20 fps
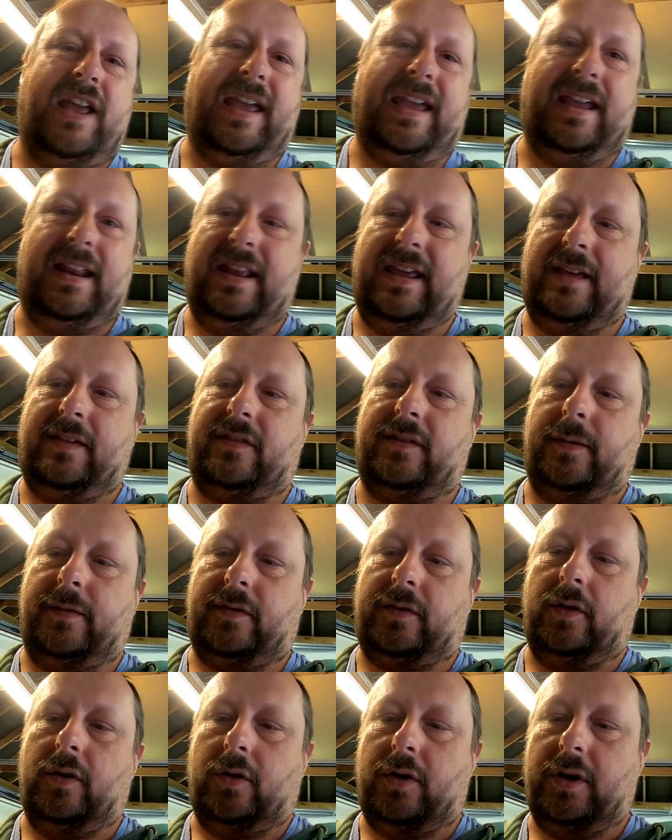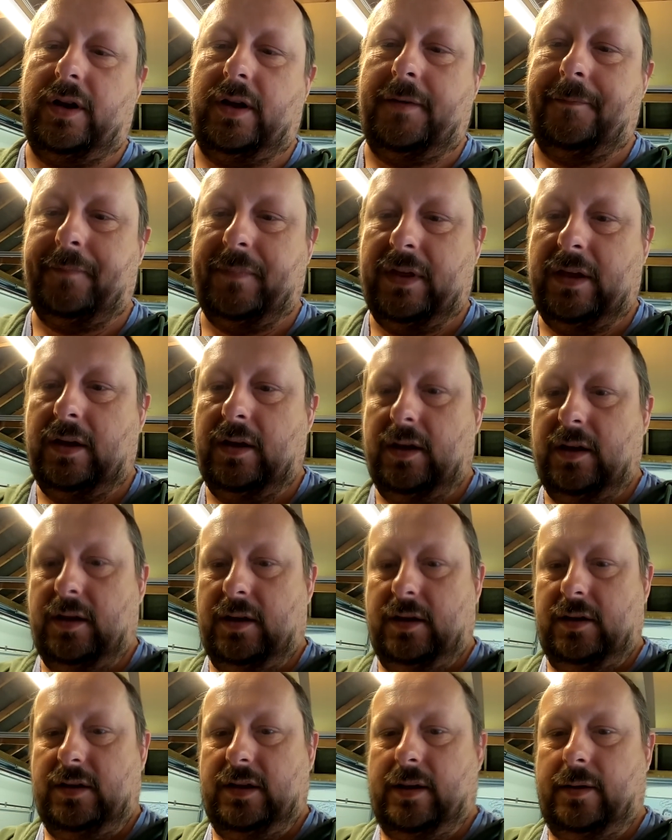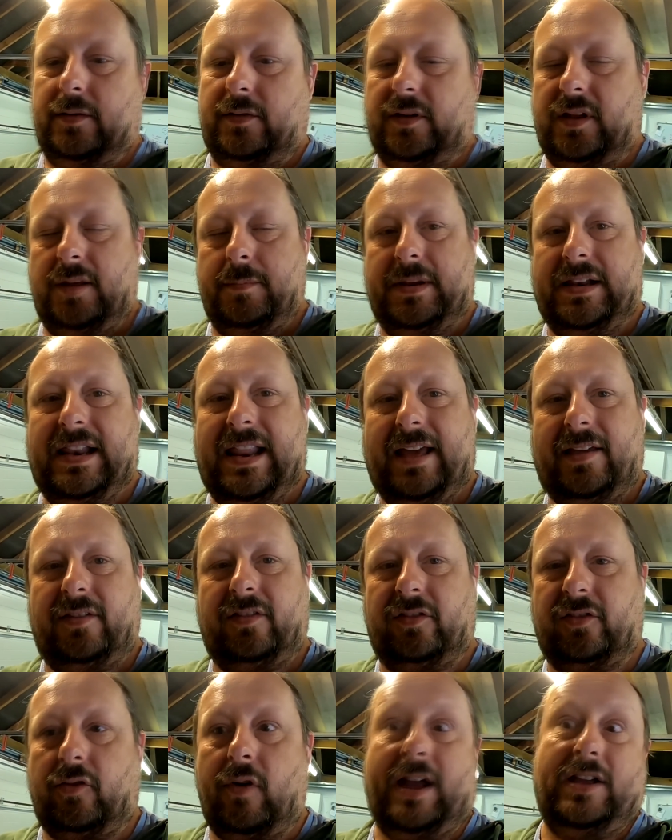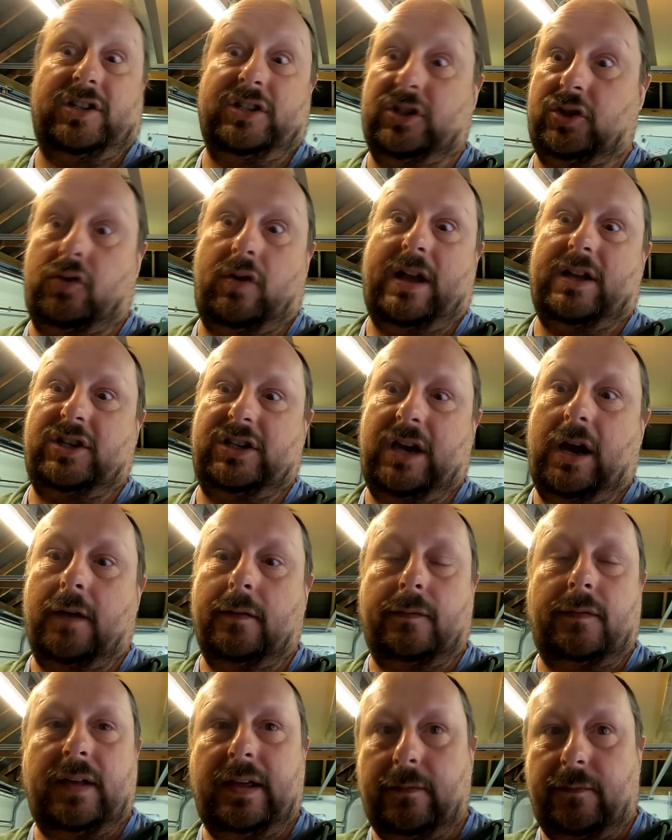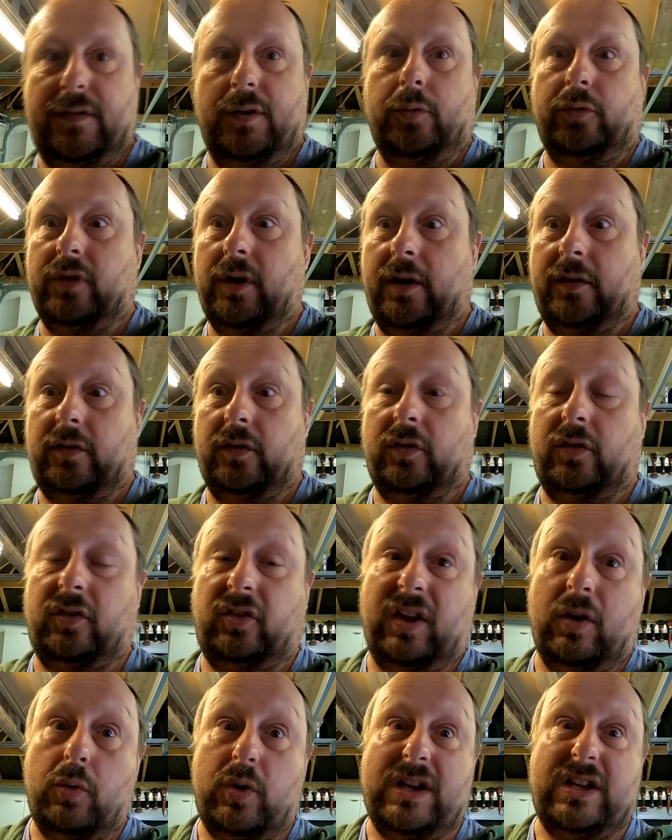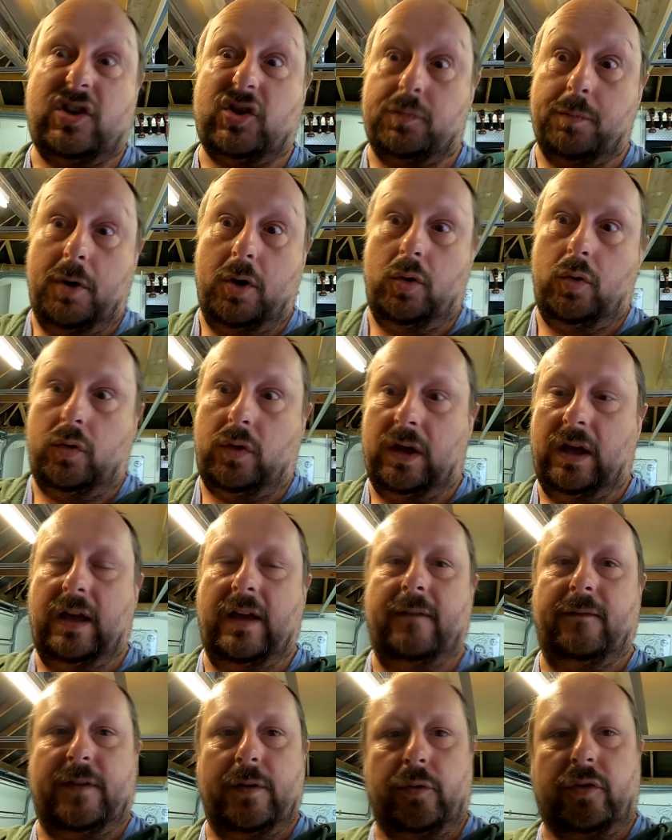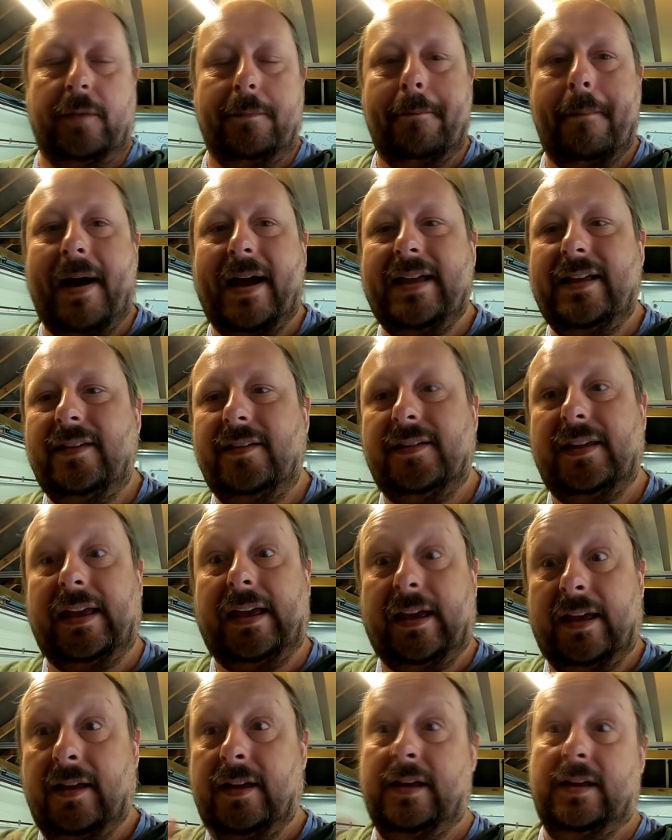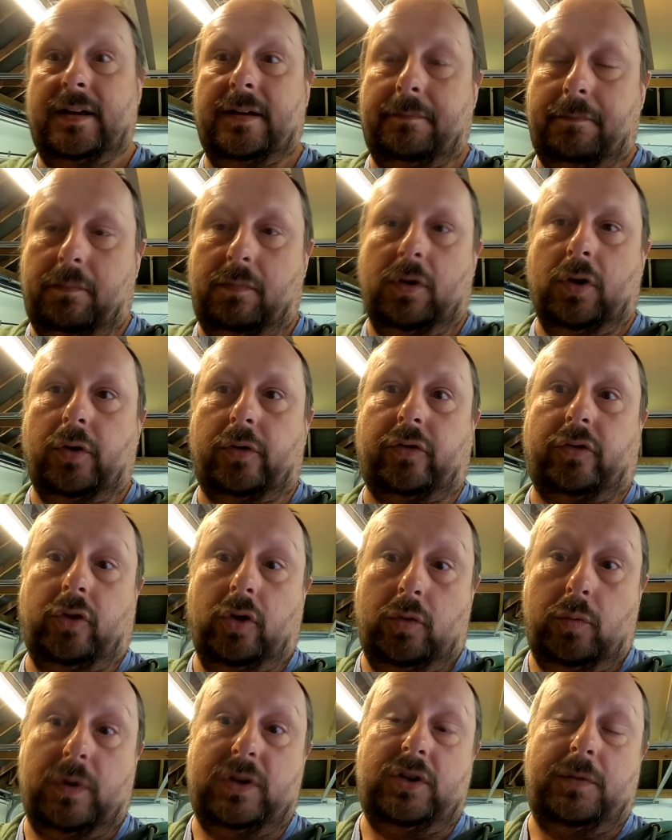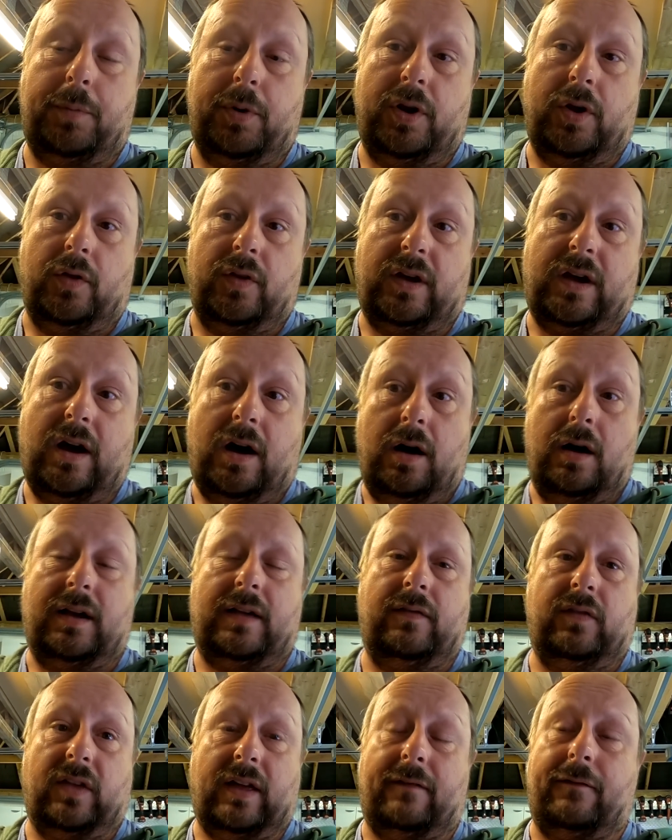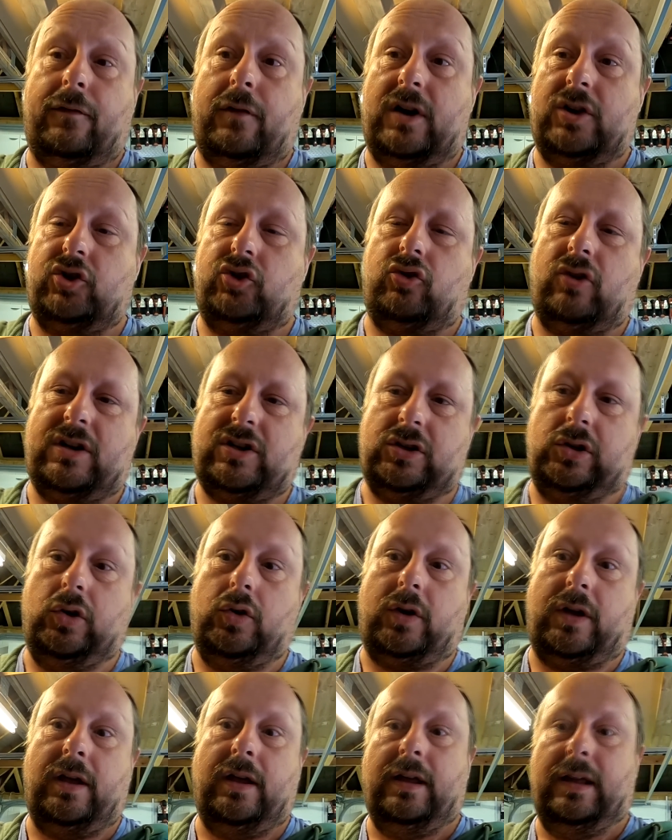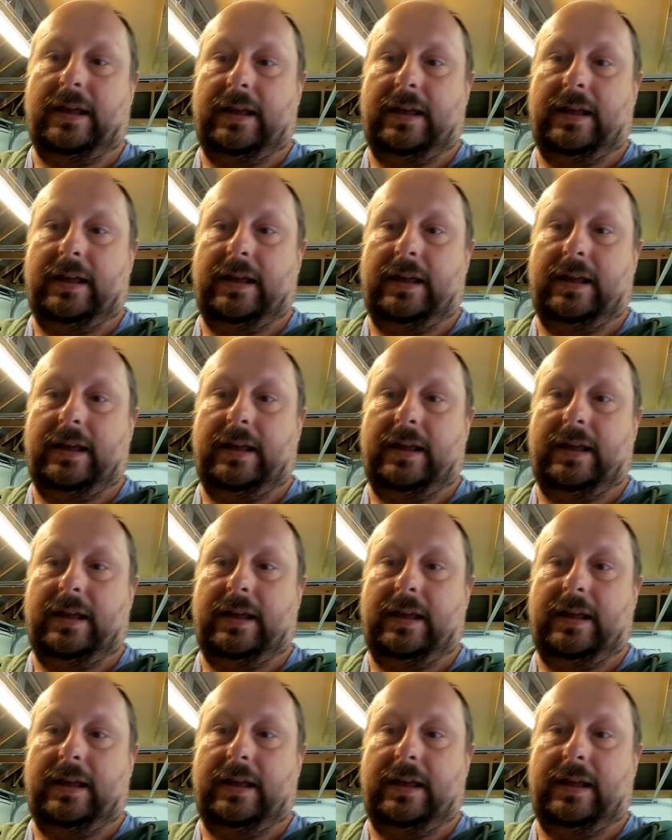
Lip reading: tech in it, so it's not gonna, you know, it's gonna be less scratchy. Hopefully it feels nice and silky smooth. Feels amazing. Looks good when you put it on the car. Gives it a fresh dress look.